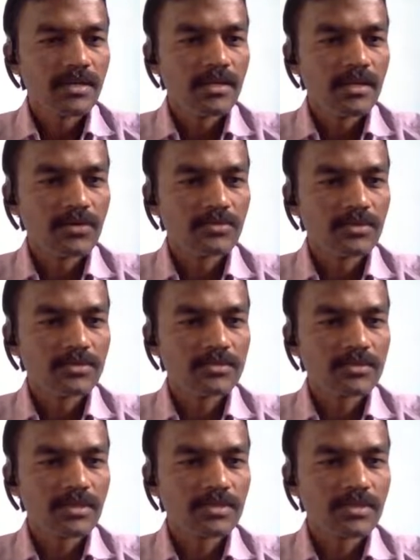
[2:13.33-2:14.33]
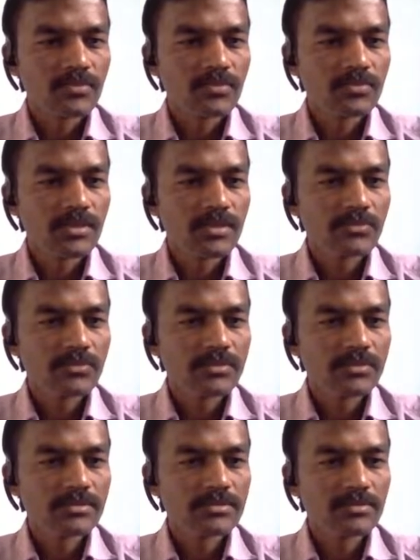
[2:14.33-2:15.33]
Now this custom visual which
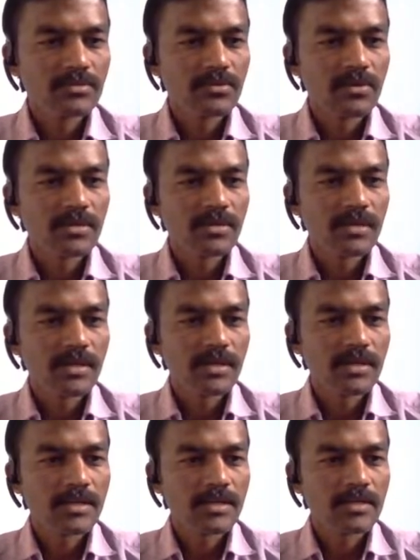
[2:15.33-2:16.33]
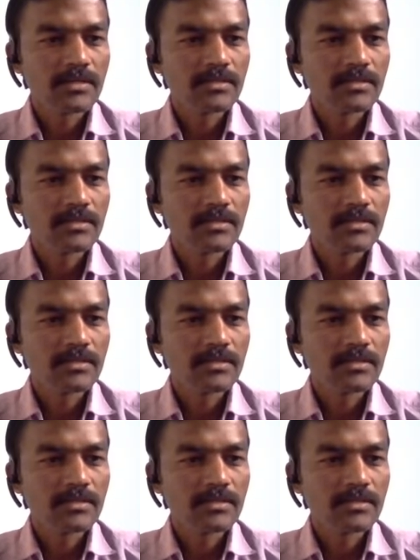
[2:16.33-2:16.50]
is got created,